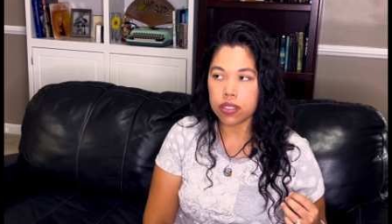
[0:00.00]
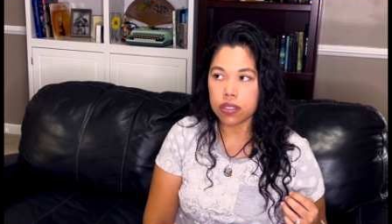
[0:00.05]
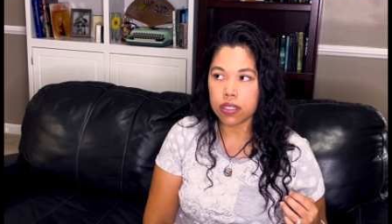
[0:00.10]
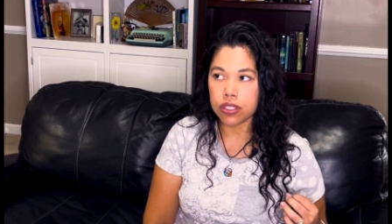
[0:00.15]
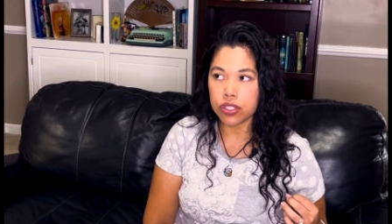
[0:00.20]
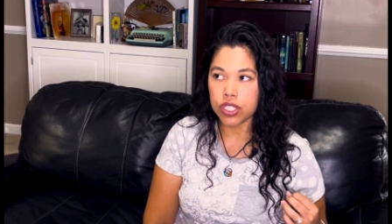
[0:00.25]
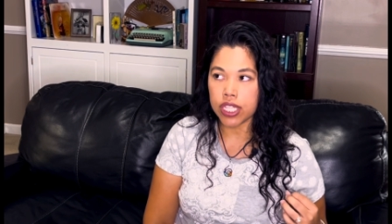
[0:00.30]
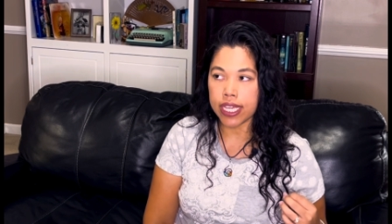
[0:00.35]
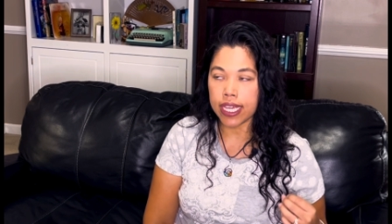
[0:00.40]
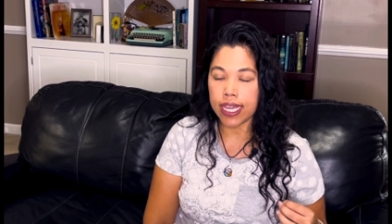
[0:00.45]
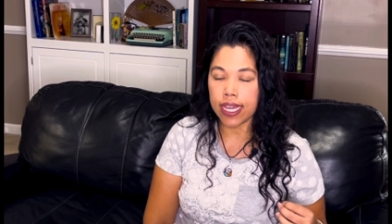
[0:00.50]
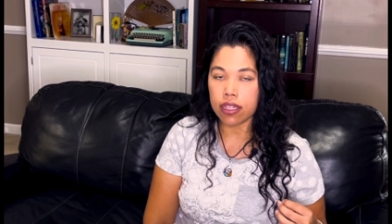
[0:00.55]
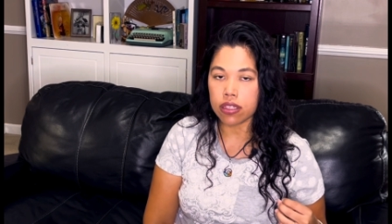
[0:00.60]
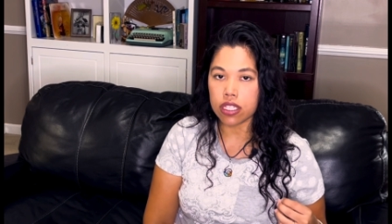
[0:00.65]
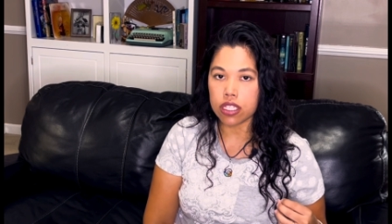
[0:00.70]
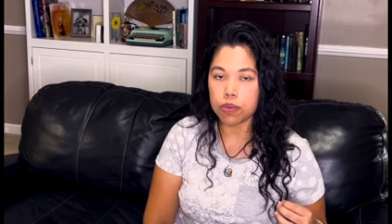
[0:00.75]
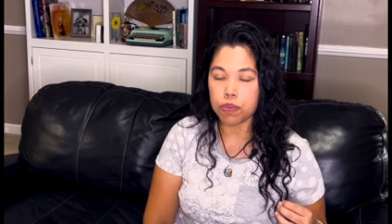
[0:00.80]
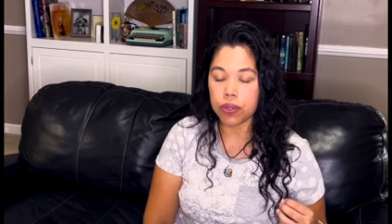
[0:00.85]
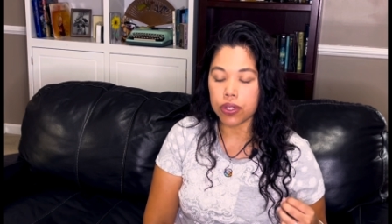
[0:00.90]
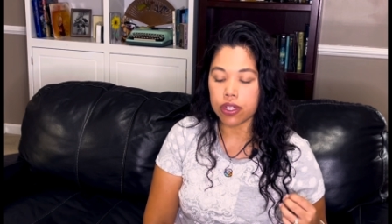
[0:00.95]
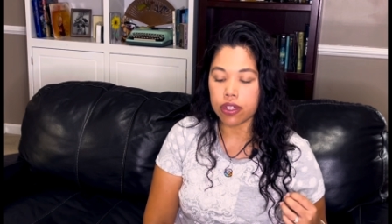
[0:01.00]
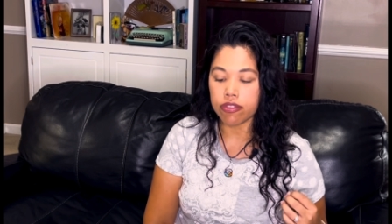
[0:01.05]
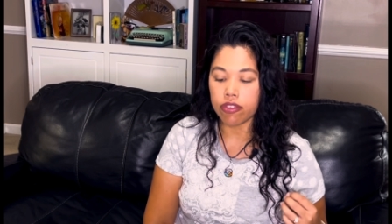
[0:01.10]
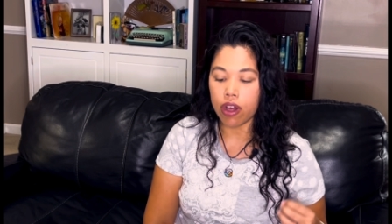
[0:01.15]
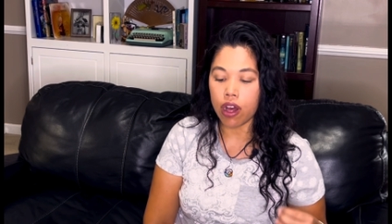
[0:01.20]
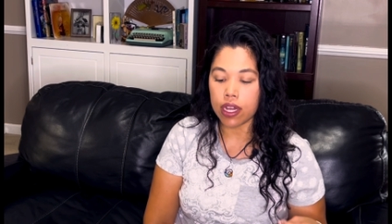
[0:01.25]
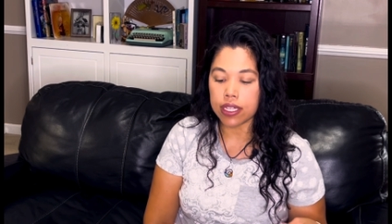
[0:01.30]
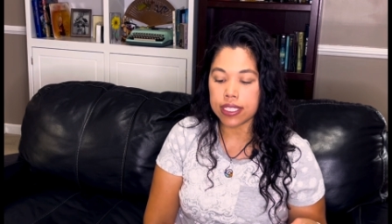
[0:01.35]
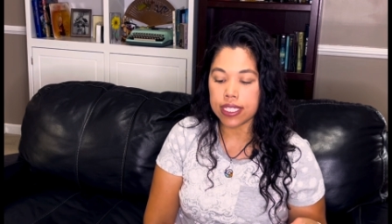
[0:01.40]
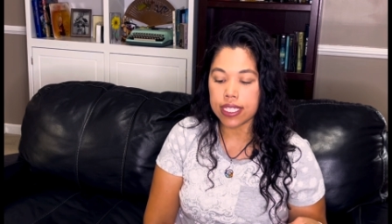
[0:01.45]
checking out this book of
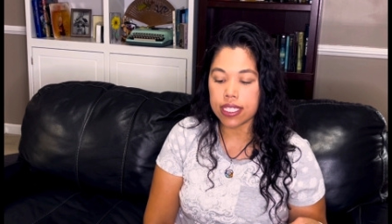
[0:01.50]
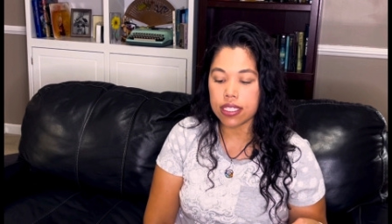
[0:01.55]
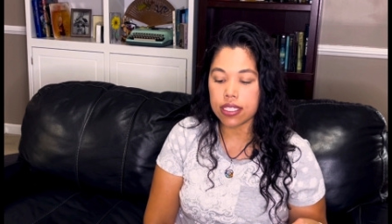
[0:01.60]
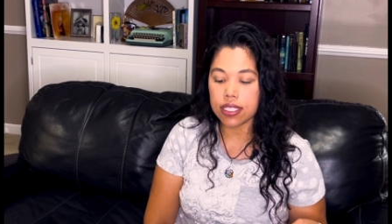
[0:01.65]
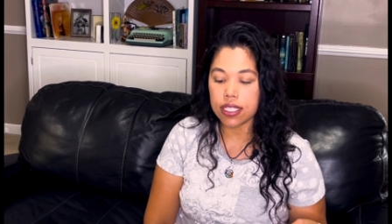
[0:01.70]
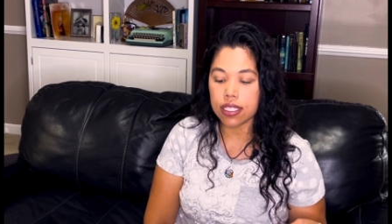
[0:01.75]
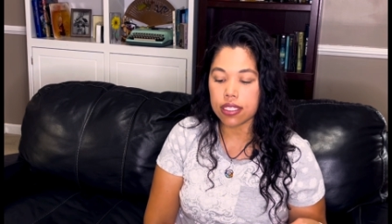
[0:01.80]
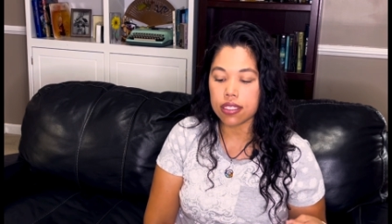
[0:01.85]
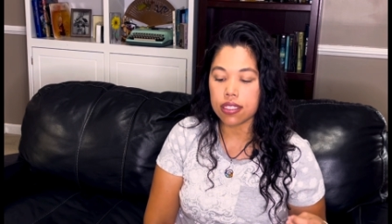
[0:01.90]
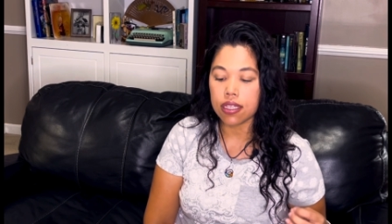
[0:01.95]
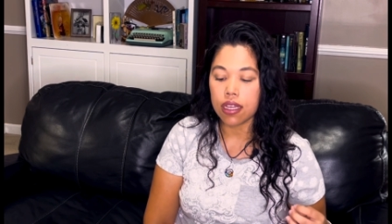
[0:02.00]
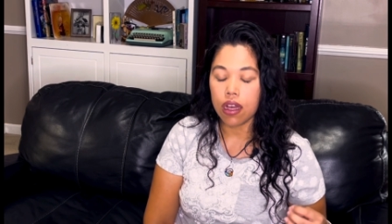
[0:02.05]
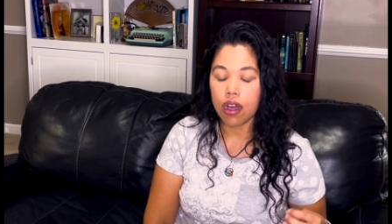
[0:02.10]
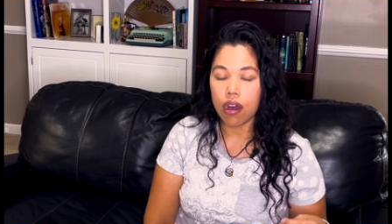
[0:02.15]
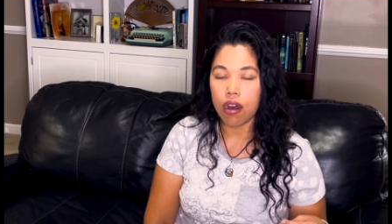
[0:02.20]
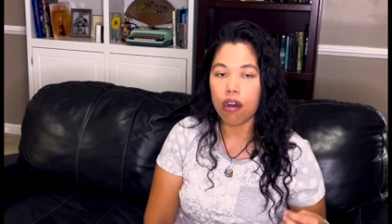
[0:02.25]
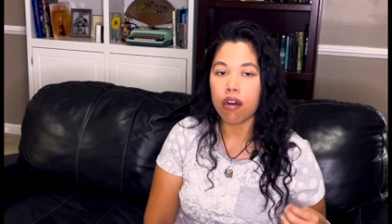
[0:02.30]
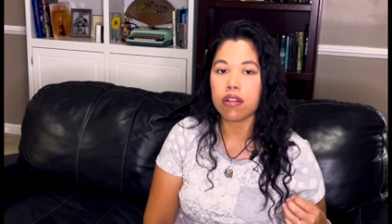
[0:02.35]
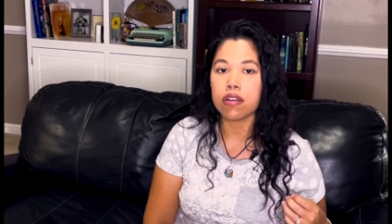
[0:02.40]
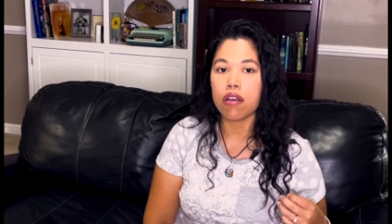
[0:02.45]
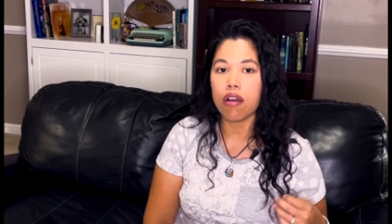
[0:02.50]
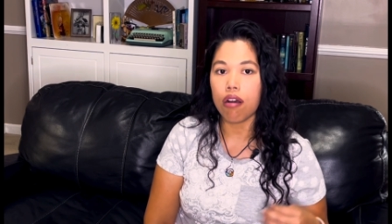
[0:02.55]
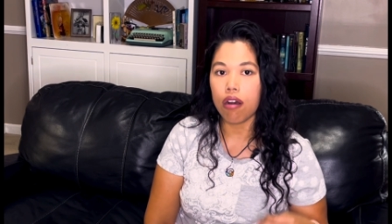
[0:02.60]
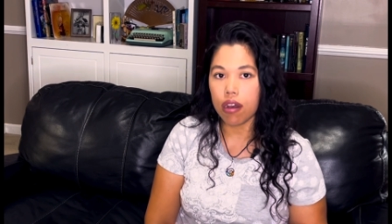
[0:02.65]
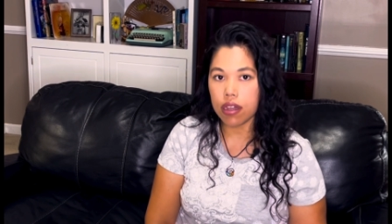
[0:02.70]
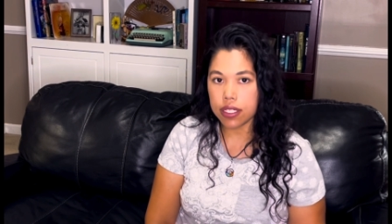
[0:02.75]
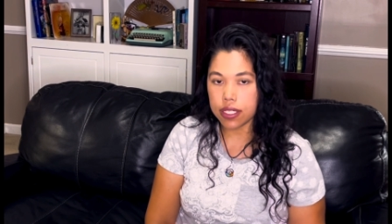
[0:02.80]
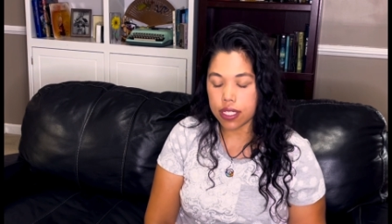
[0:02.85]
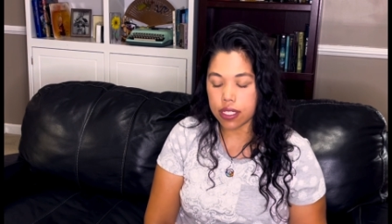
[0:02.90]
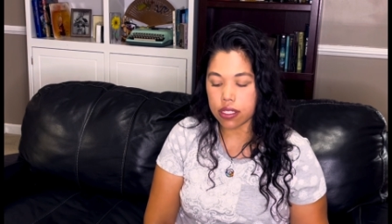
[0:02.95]
Austics on
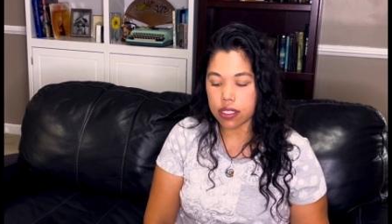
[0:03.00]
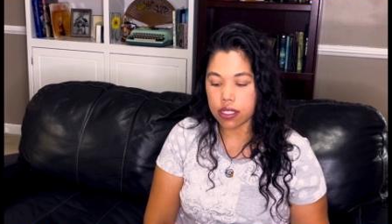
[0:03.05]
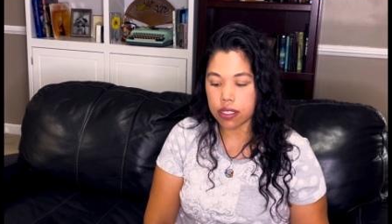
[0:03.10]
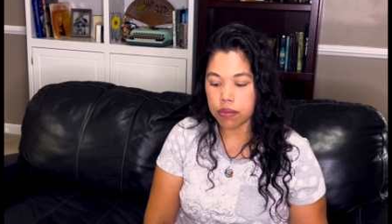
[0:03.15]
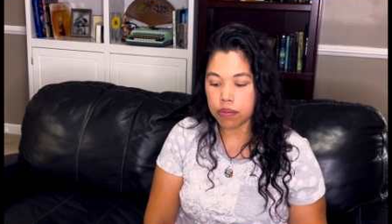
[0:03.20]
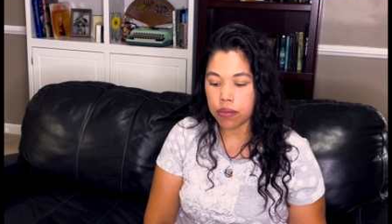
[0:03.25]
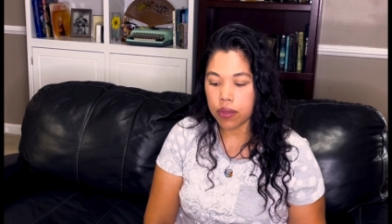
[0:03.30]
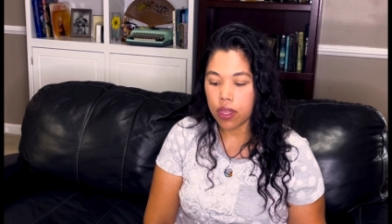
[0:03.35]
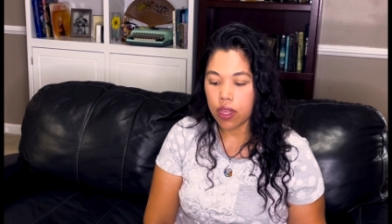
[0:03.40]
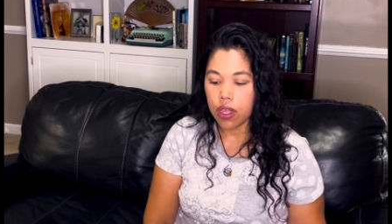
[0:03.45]
Autism,